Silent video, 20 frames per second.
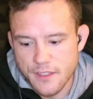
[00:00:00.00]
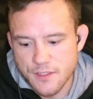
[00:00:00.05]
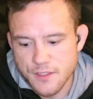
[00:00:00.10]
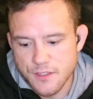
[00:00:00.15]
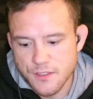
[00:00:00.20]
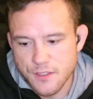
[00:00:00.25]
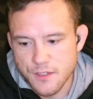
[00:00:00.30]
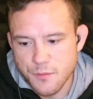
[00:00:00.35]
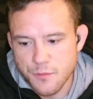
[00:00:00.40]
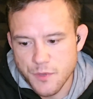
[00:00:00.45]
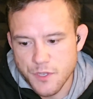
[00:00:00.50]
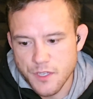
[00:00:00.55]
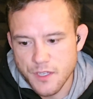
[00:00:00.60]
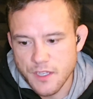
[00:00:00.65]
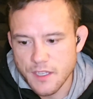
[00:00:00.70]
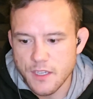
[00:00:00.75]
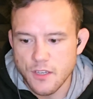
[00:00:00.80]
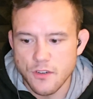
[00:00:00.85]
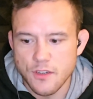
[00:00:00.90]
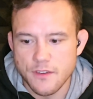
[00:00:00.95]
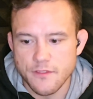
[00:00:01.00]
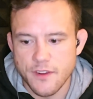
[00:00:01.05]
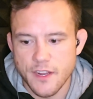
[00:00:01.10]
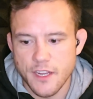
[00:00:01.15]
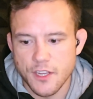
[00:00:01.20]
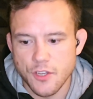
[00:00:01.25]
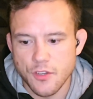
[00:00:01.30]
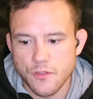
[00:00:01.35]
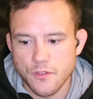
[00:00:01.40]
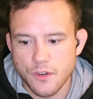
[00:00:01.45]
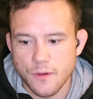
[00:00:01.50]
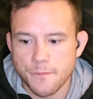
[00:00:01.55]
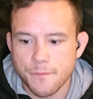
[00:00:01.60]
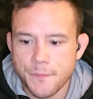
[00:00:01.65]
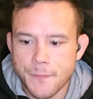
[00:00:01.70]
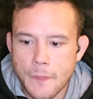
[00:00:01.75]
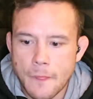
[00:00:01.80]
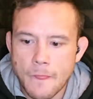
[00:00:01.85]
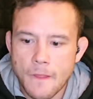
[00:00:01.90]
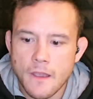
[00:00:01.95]
us to compete here in Vancouver.
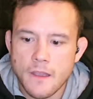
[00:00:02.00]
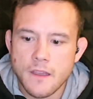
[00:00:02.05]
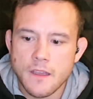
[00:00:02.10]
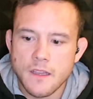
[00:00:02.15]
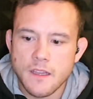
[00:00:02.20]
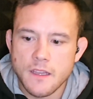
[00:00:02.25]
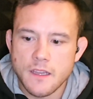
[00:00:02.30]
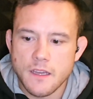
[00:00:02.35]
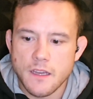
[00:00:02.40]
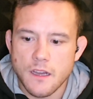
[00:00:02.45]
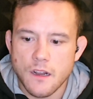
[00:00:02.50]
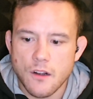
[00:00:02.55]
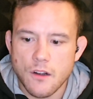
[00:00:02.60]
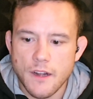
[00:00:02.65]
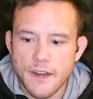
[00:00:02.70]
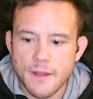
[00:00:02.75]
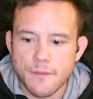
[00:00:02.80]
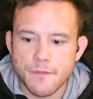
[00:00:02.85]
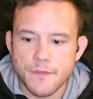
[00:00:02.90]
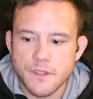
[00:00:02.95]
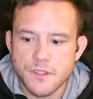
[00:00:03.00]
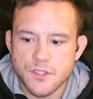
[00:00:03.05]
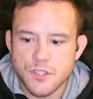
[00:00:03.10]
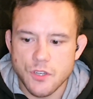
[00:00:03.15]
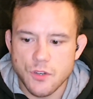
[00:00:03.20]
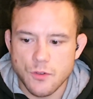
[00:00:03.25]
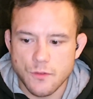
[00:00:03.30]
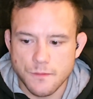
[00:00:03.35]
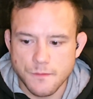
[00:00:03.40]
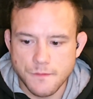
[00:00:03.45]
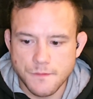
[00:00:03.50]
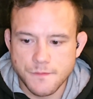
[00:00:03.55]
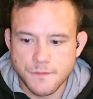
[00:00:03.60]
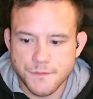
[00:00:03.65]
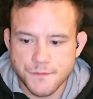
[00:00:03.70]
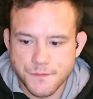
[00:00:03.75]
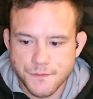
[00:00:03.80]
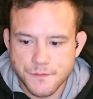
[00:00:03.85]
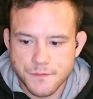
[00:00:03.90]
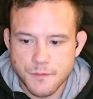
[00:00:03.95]
All right. So
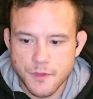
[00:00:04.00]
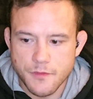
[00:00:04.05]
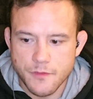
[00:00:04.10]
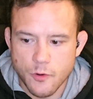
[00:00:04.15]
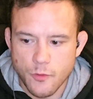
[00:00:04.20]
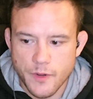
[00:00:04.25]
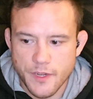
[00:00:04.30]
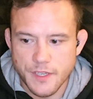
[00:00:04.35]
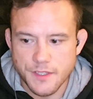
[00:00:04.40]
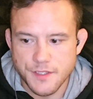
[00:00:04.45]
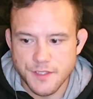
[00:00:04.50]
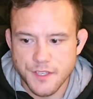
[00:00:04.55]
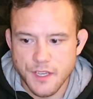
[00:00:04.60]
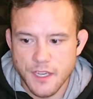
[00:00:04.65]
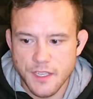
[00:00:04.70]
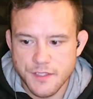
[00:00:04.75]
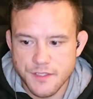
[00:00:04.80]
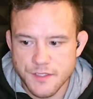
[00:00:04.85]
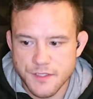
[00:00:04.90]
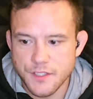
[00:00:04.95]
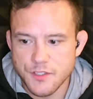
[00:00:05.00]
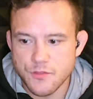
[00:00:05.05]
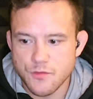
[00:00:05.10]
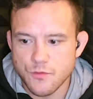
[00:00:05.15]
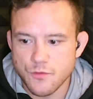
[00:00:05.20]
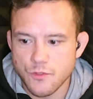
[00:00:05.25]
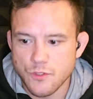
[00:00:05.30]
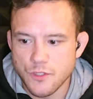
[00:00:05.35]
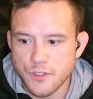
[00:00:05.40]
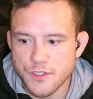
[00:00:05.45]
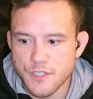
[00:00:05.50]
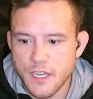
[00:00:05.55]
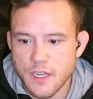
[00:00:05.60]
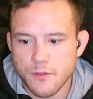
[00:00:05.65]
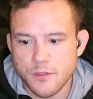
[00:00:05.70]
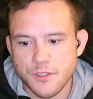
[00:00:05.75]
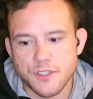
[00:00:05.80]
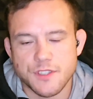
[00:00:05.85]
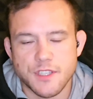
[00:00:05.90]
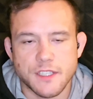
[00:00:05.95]
before we discuss these rules,
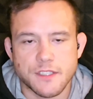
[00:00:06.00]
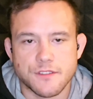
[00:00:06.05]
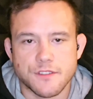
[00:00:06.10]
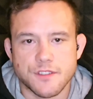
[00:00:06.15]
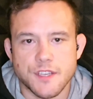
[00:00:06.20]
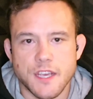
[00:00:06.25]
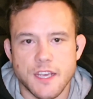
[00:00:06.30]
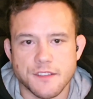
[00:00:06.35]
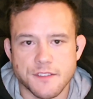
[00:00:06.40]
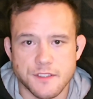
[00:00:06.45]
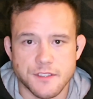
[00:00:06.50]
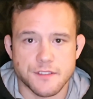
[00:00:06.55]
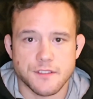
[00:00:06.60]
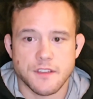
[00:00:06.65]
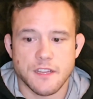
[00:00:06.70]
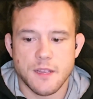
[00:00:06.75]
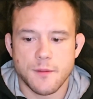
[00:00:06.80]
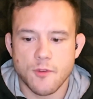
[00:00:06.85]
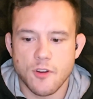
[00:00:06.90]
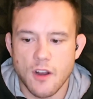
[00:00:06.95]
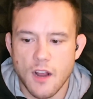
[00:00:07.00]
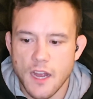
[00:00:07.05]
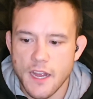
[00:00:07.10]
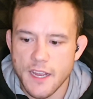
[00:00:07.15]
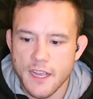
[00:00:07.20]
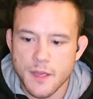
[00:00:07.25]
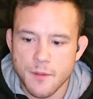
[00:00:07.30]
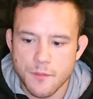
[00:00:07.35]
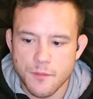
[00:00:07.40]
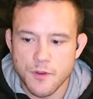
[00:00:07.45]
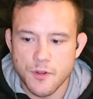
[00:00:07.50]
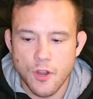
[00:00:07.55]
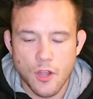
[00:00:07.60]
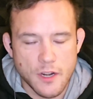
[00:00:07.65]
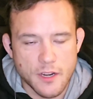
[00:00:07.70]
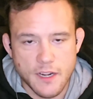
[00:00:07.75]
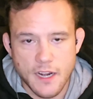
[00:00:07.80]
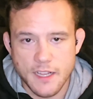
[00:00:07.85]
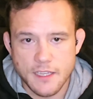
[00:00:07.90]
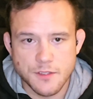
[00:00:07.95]
I would just like to say as a disclaimer, I am
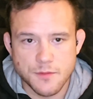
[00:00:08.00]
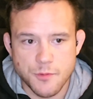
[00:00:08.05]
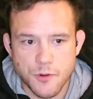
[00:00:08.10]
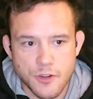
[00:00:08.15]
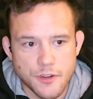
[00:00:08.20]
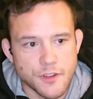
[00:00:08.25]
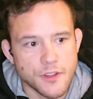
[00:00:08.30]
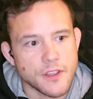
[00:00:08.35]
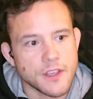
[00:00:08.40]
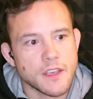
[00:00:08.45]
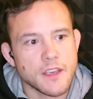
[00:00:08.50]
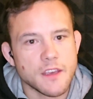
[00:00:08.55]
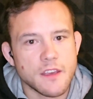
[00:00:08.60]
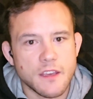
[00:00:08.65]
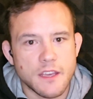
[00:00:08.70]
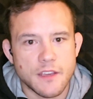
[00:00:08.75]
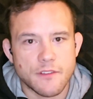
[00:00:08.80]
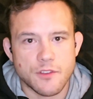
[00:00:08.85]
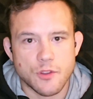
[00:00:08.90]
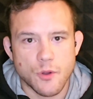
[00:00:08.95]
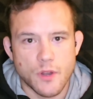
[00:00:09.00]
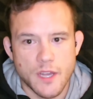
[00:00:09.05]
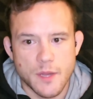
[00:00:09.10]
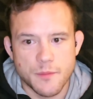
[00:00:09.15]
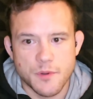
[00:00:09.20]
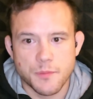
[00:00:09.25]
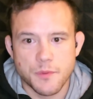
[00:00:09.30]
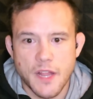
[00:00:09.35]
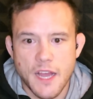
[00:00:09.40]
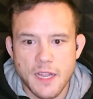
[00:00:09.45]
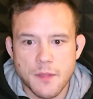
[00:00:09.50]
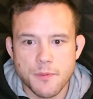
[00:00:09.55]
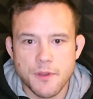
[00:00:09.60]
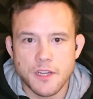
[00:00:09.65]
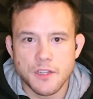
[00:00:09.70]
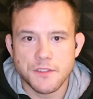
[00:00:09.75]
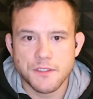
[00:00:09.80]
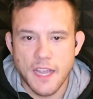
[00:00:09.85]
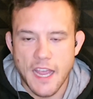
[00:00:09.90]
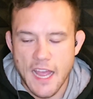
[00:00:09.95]
not an expert, even though I am a black
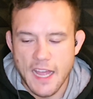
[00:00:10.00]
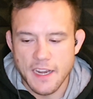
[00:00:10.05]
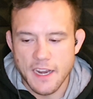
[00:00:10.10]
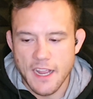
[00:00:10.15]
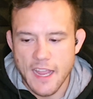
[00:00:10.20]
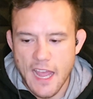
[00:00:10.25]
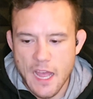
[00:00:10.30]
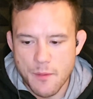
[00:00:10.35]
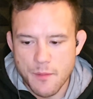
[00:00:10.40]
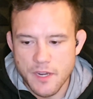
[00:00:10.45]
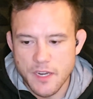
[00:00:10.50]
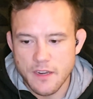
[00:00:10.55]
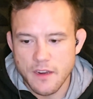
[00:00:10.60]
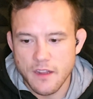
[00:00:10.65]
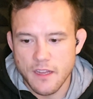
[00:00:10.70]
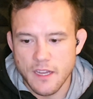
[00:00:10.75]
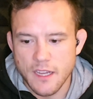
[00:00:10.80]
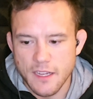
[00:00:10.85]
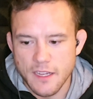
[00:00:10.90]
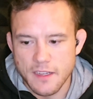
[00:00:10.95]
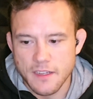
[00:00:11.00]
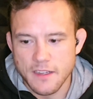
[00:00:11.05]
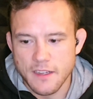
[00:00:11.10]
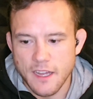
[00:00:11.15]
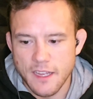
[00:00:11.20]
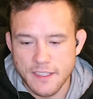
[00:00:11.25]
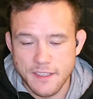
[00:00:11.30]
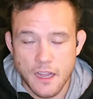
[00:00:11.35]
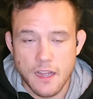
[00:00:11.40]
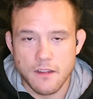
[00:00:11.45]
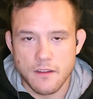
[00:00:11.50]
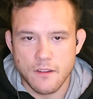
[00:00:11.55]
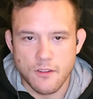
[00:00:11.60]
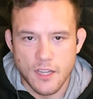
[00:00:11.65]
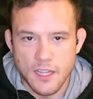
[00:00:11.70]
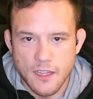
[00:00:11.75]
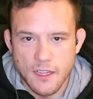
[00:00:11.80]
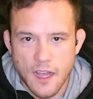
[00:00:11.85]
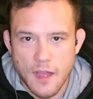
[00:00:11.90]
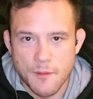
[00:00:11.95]
belt and I am
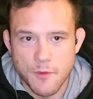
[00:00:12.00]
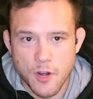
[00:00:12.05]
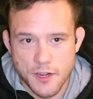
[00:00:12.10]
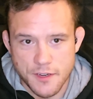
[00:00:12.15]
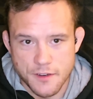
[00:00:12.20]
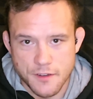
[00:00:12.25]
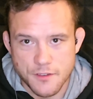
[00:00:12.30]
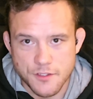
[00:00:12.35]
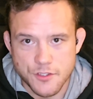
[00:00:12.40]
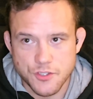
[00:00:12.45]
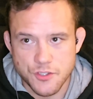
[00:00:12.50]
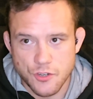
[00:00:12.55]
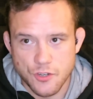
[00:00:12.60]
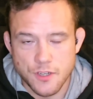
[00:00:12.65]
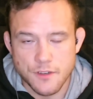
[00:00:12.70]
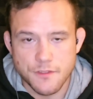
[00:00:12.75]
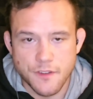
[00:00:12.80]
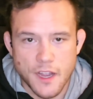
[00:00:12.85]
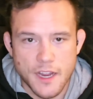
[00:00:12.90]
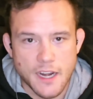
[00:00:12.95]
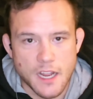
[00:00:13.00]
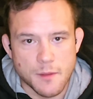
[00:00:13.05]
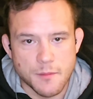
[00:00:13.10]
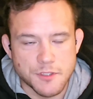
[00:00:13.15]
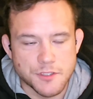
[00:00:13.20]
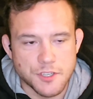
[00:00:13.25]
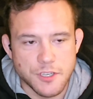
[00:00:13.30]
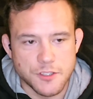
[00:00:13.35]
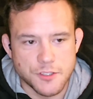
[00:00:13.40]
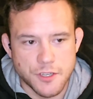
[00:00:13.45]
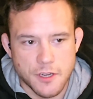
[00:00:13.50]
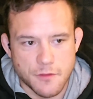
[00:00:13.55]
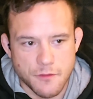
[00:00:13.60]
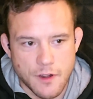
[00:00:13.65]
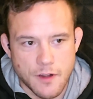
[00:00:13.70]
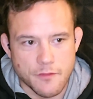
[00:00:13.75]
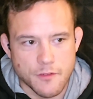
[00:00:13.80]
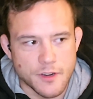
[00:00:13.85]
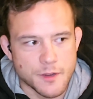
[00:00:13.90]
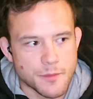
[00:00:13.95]
I'm not a certified IBJJF
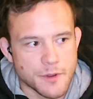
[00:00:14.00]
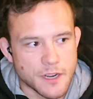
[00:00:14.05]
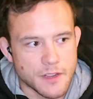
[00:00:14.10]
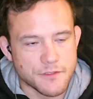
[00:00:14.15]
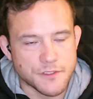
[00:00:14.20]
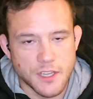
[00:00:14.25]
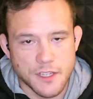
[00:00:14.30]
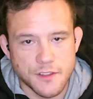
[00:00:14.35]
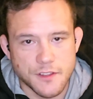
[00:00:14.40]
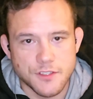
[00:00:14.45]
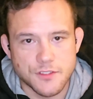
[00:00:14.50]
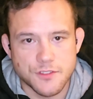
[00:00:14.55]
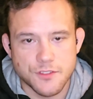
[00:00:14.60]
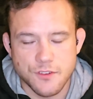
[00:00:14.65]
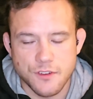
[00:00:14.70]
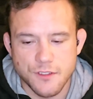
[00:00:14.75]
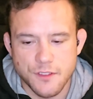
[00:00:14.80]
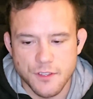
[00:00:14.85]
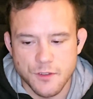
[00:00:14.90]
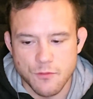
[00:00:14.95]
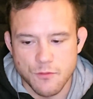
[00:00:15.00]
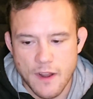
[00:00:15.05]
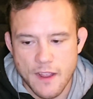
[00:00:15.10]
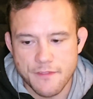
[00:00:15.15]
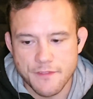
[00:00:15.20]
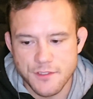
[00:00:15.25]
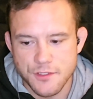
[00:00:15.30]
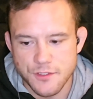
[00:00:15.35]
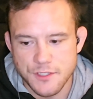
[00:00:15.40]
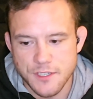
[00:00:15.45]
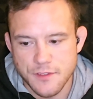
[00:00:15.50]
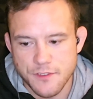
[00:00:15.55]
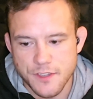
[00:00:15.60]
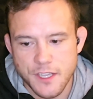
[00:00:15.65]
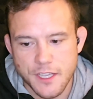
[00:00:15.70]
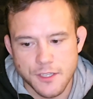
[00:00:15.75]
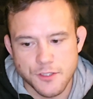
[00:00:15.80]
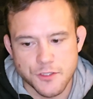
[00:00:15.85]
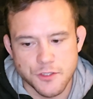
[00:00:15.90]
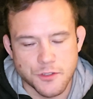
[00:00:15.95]
referee, but I've done the ref
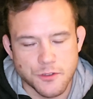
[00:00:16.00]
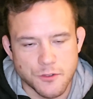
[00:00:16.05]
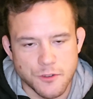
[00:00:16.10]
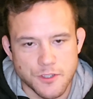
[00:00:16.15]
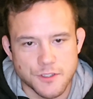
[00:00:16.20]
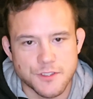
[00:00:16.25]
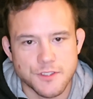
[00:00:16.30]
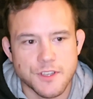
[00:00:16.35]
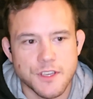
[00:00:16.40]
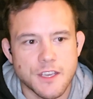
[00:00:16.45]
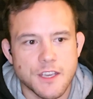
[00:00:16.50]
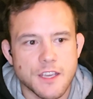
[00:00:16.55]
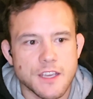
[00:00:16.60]
certification course.